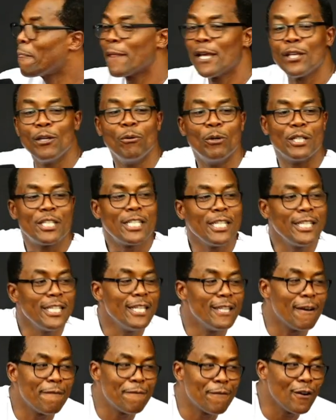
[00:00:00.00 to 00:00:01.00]
you will sit in
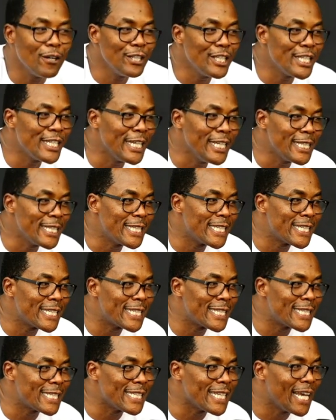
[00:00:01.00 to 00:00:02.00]
the front
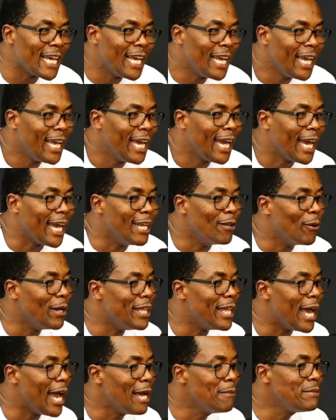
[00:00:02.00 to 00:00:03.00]
seats, and when
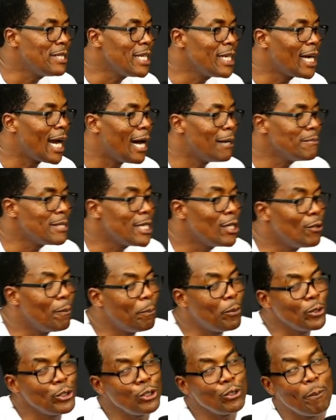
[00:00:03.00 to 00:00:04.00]
the MC comes, he'll
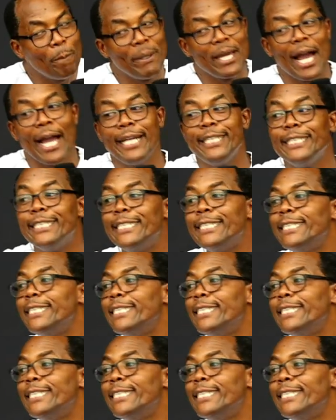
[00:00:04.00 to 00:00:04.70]
push you behind.